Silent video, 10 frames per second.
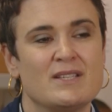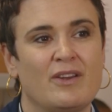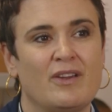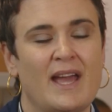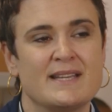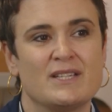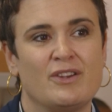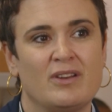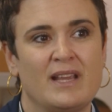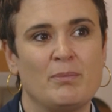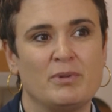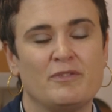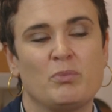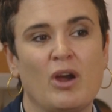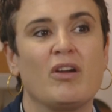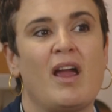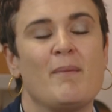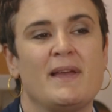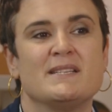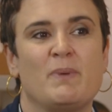so our Security Uplift
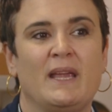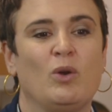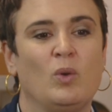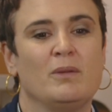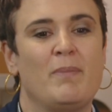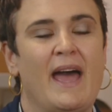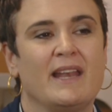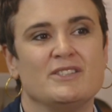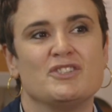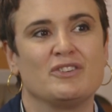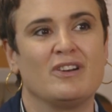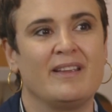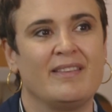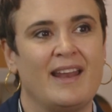program has been all about ensuring